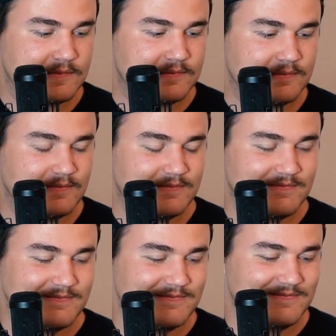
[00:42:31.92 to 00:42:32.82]

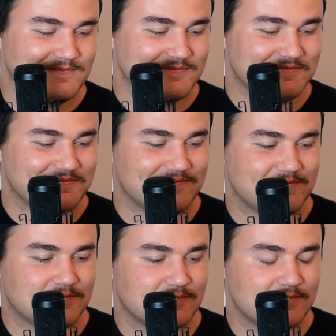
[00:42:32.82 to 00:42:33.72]

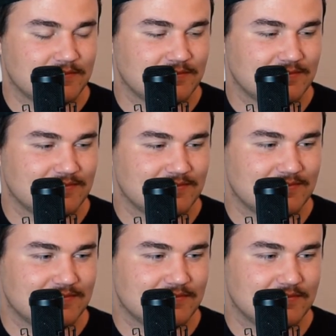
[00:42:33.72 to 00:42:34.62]

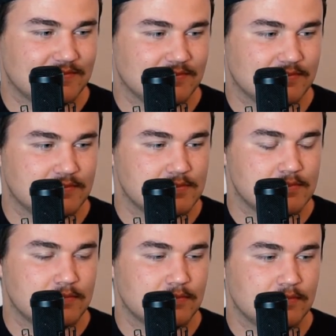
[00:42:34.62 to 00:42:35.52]

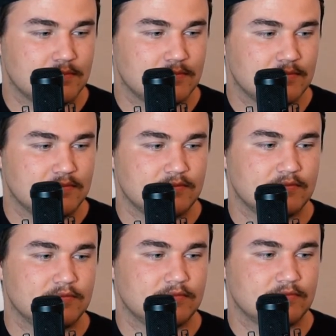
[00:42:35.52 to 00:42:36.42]

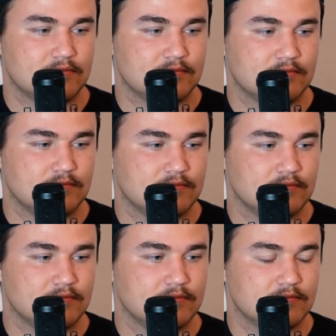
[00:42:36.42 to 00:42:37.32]

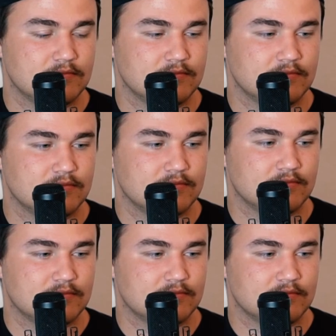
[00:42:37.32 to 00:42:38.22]

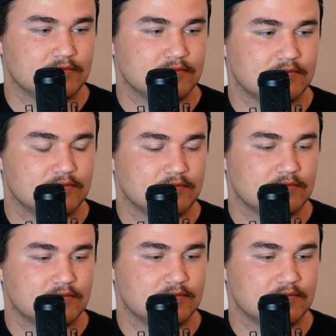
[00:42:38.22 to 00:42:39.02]
No words are spoken by the person on screen.